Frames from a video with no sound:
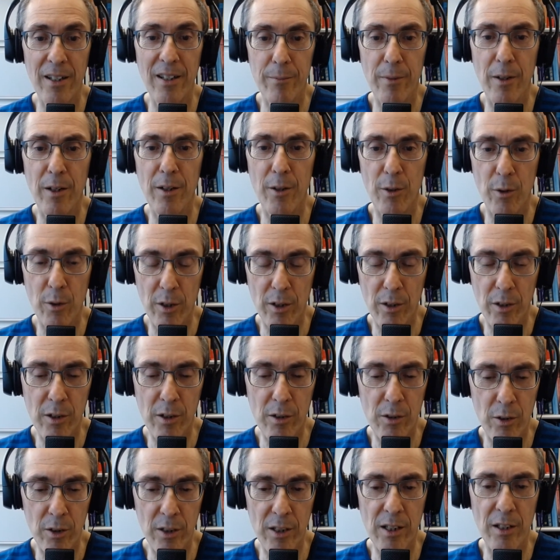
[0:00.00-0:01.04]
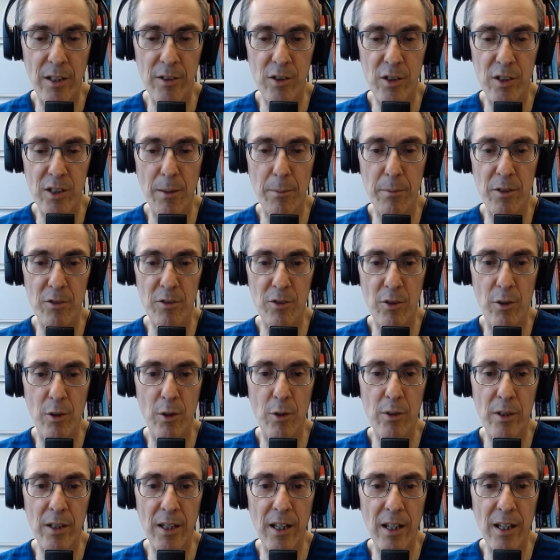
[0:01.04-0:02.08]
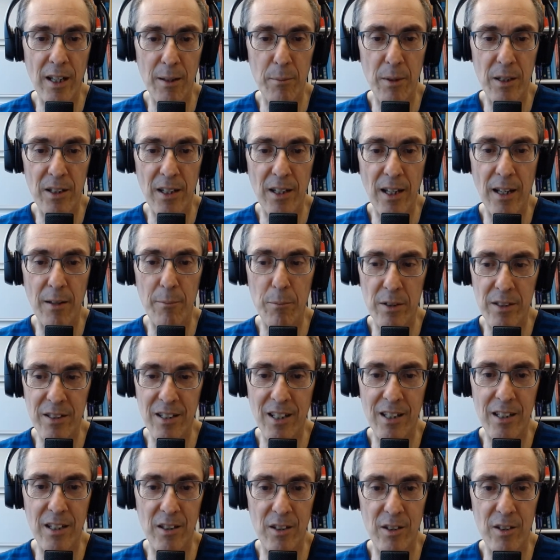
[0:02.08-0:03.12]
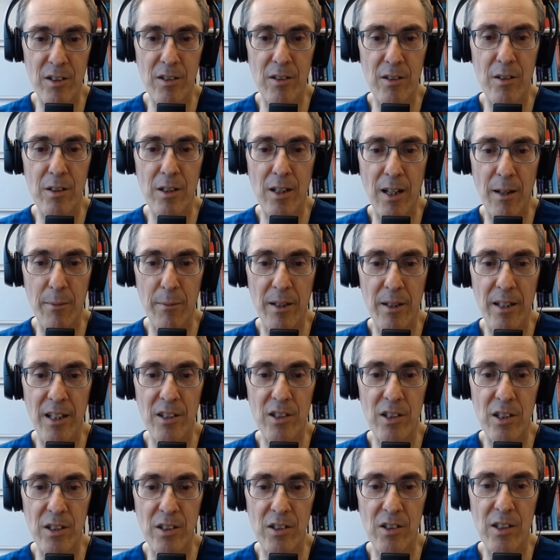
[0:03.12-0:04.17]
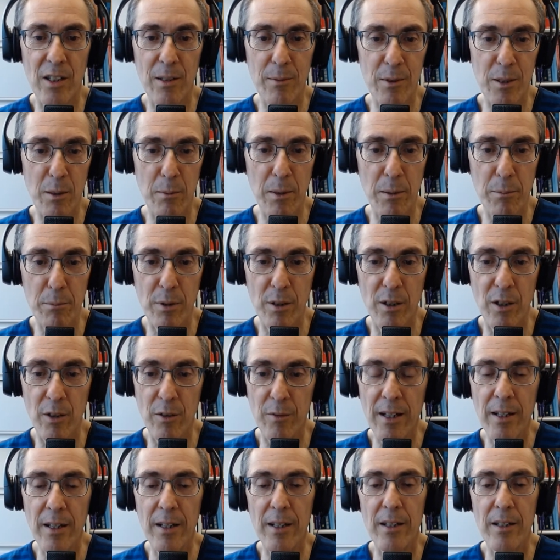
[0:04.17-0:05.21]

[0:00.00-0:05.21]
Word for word: Other oral, oral, contraceptives are okay, but that particular combination seems to be prone.